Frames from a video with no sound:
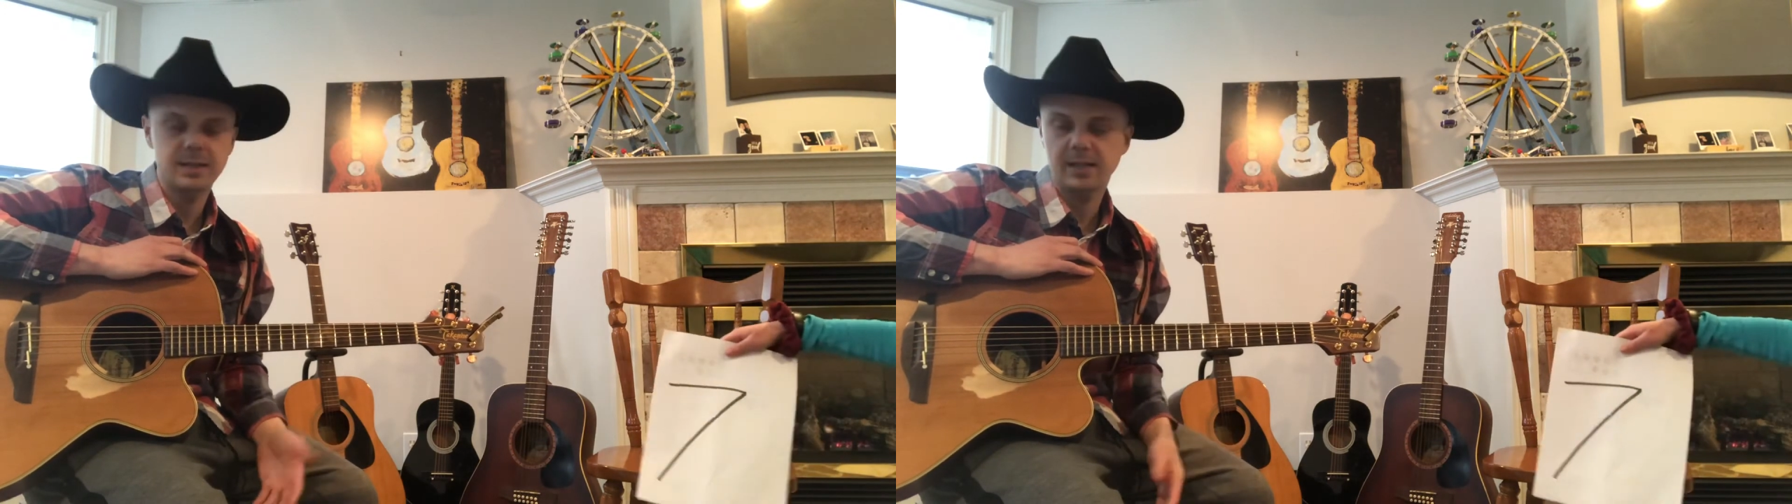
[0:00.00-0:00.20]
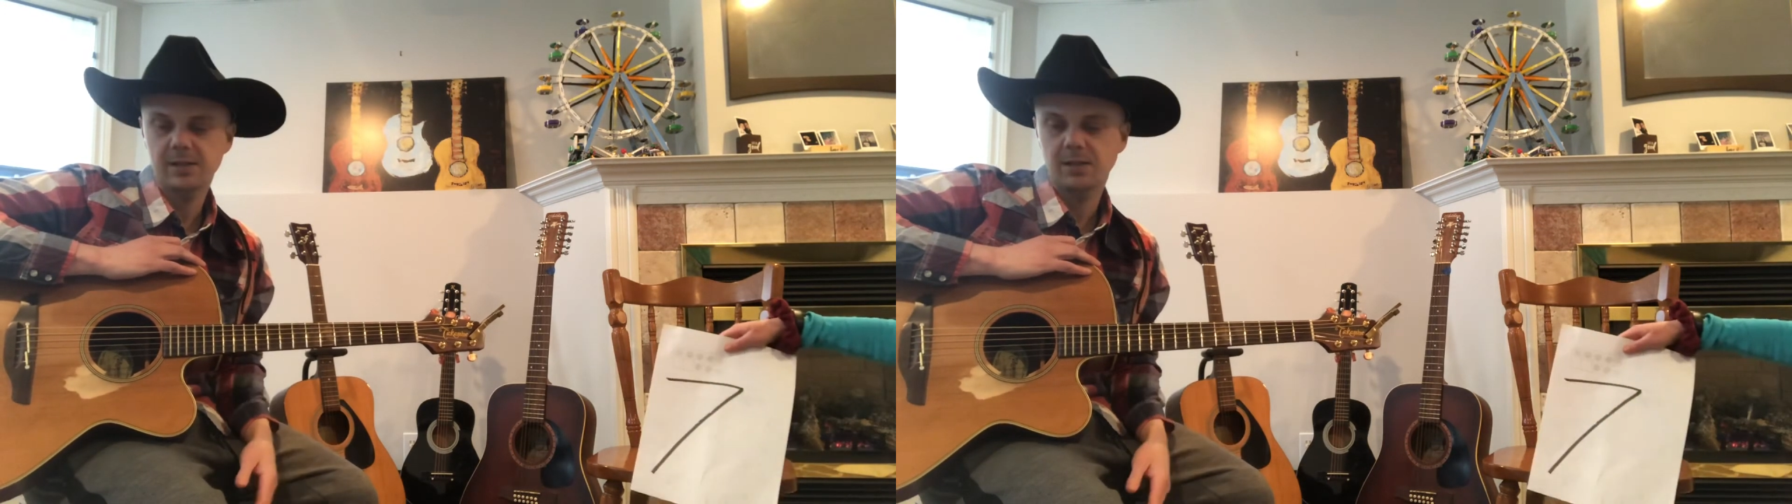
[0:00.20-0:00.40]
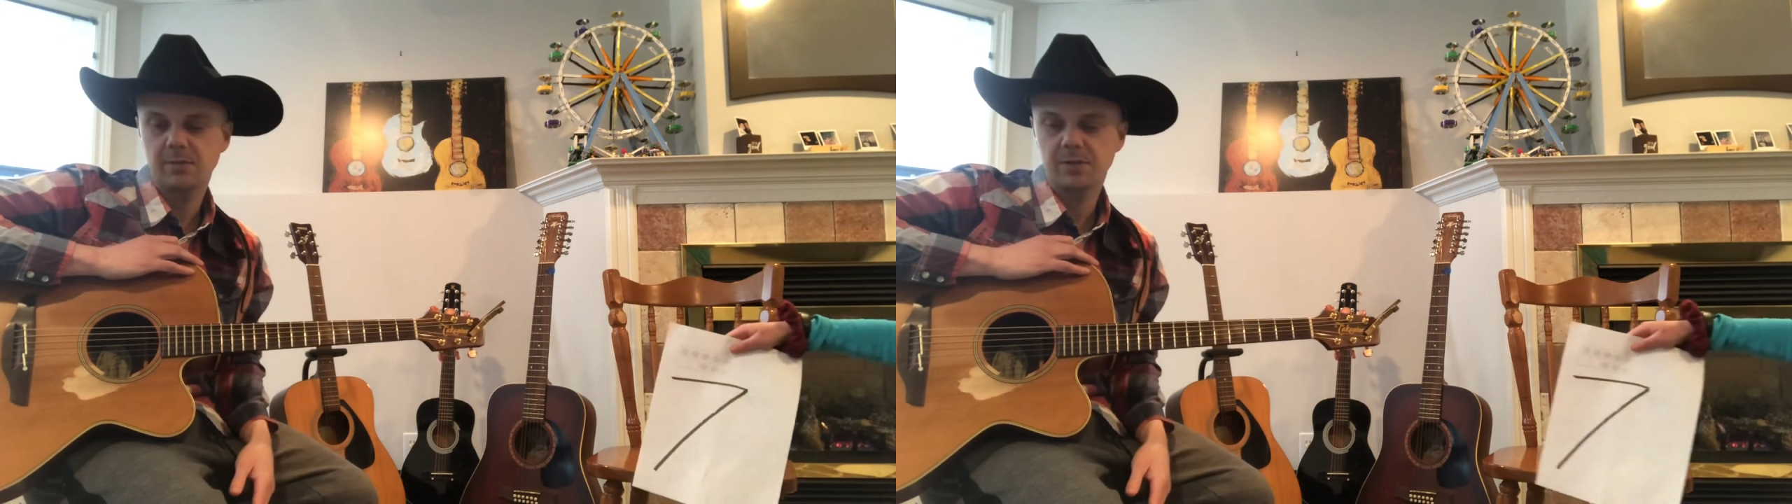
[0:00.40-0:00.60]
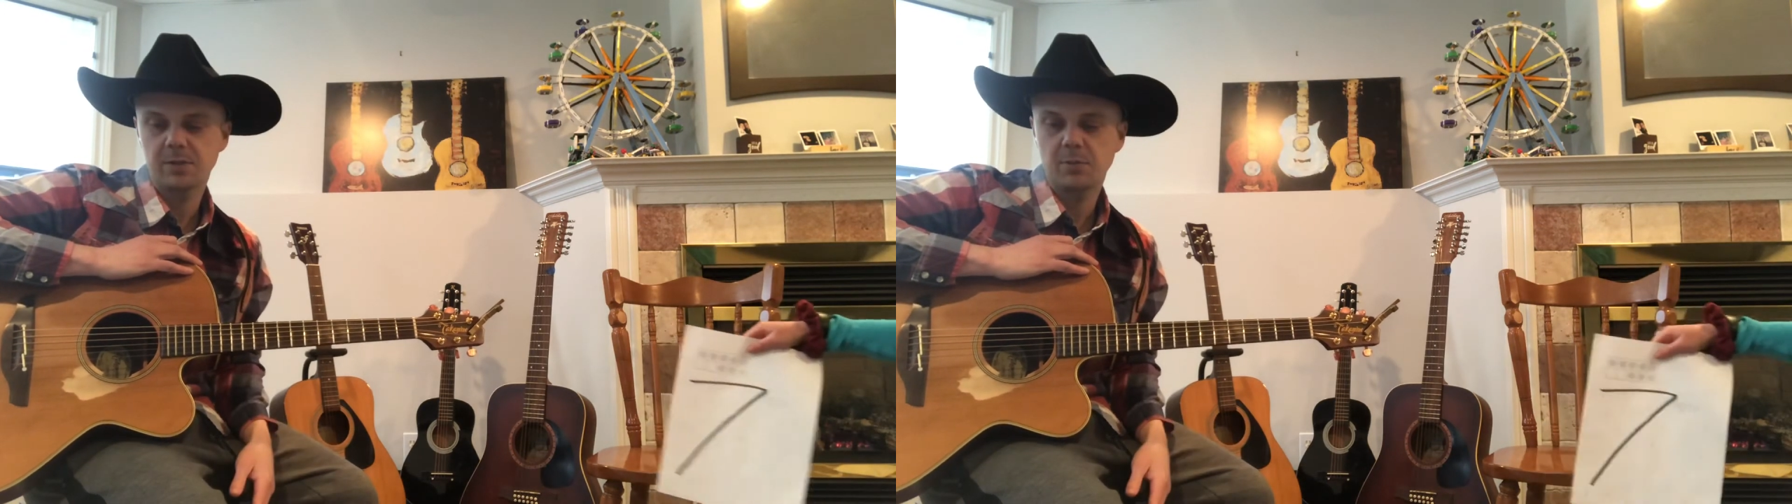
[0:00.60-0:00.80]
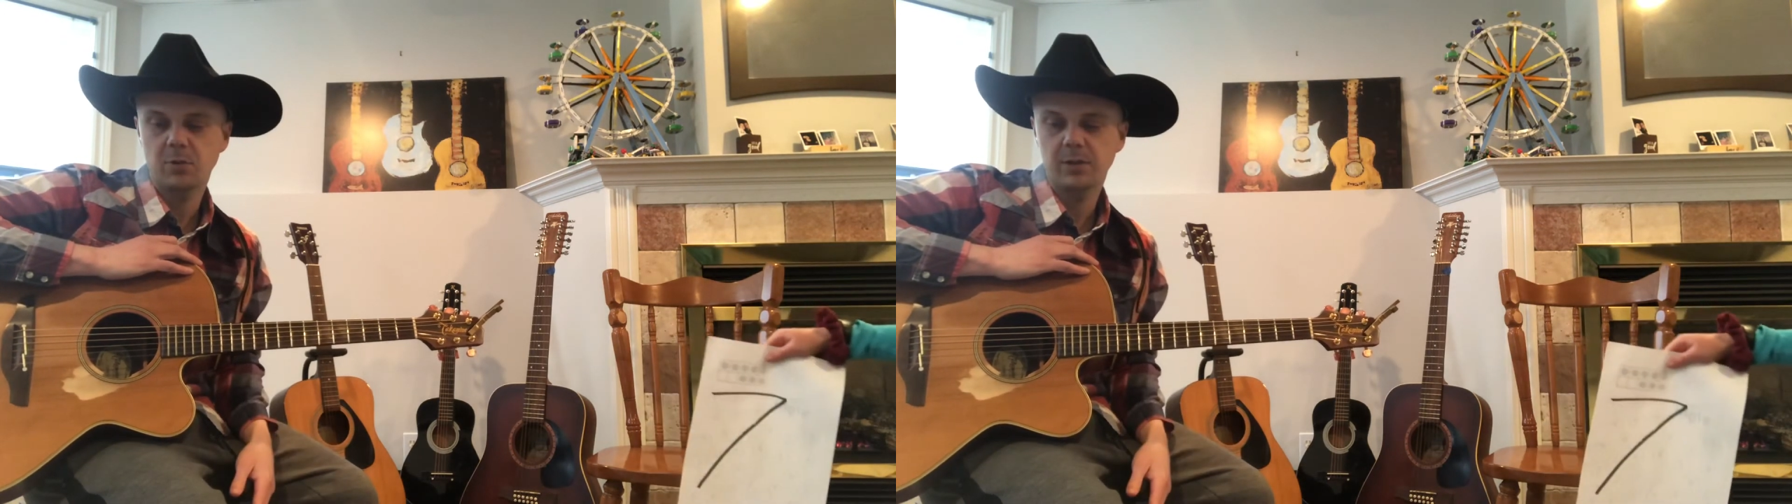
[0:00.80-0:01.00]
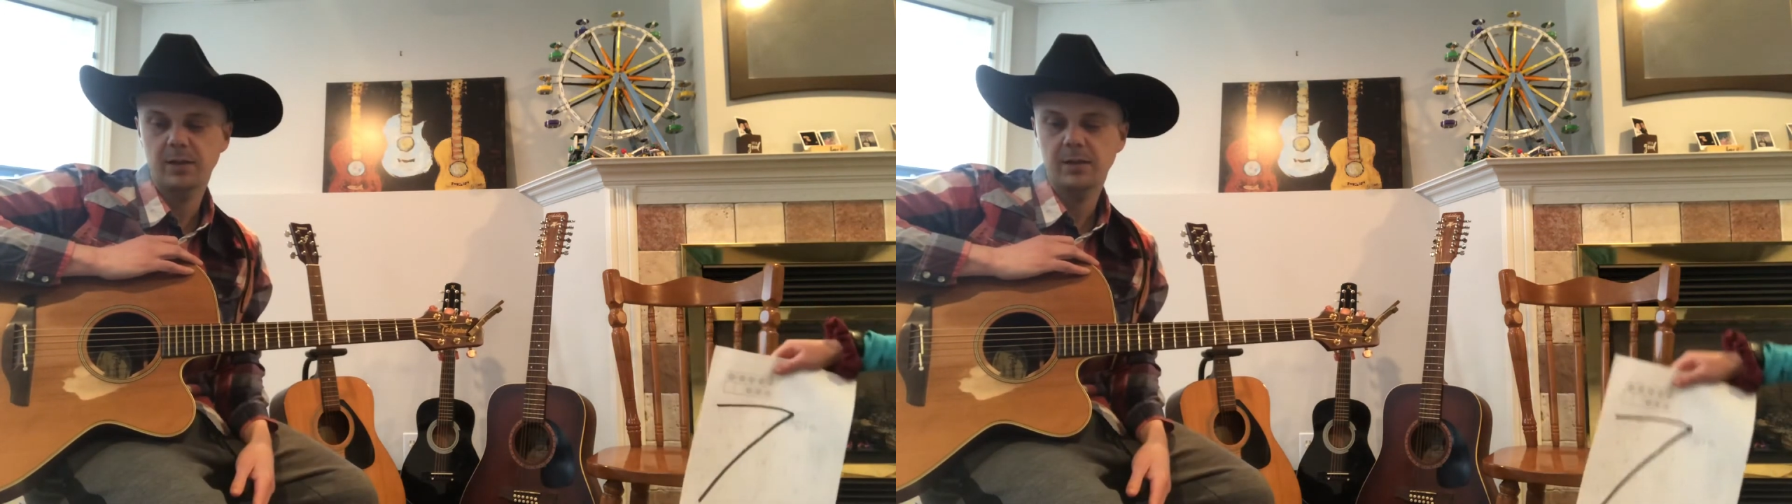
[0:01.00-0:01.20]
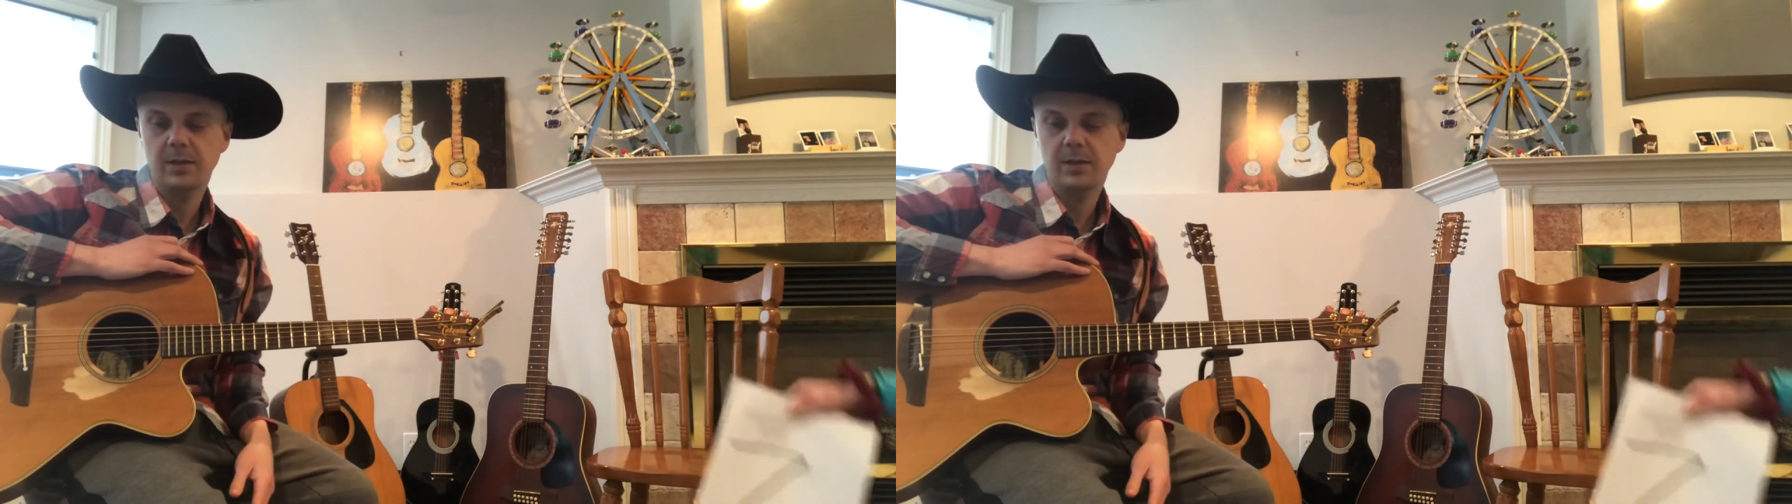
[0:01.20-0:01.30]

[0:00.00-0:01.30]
that stuff is important.